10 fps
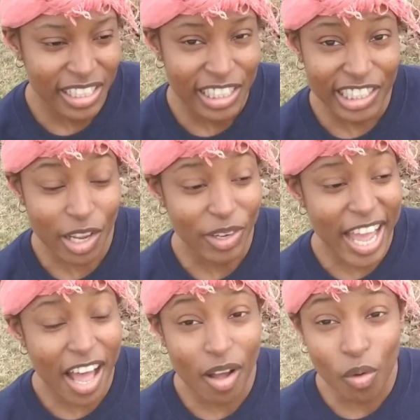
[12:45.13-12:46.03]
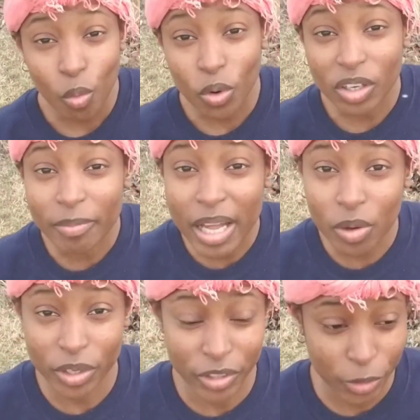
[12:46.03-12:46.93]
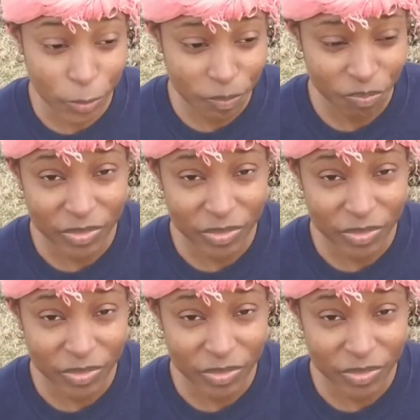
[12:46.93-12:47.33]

So now, what am I going to do?